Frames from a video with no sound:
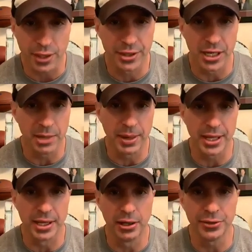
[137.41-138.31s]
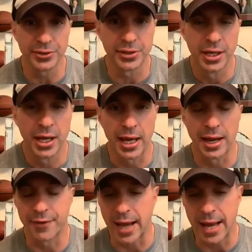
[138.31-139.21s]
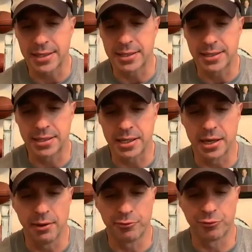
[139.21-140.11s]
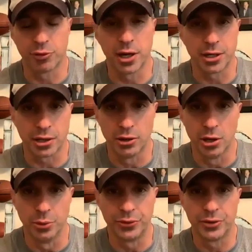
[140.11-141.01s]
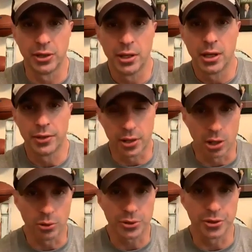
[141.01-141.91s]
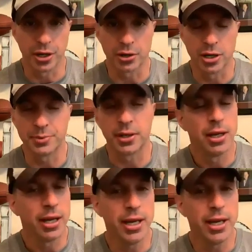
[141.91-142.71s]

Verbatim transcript: than anybody else, and I've got to see up front and close the culture there at Clemson.